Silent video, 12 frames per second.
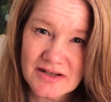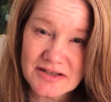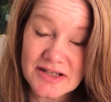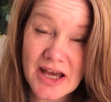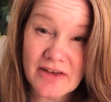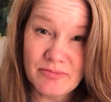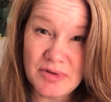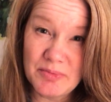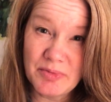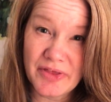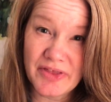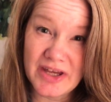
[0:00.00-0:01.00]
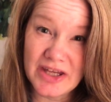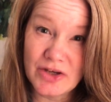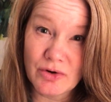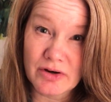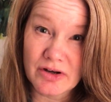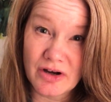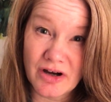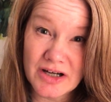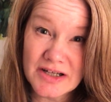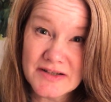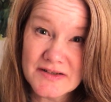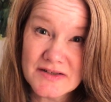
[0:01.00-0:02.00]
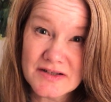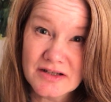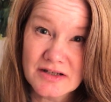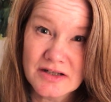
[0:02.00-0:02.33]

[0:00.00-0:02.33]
to have people think you're gods,